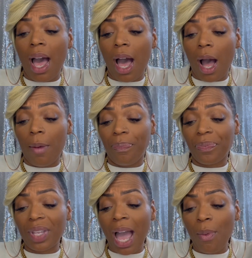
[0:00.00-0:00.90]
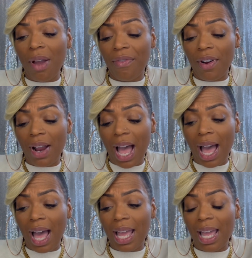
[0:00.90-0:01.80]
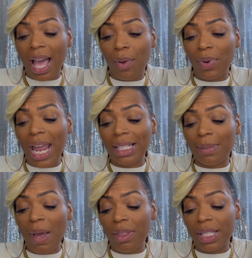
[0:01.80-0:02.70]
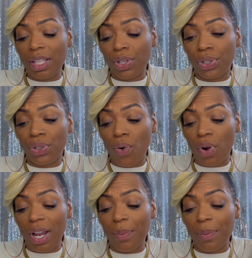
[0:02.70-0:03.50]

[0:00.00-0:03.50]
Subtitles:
However, when I smelled this in the store,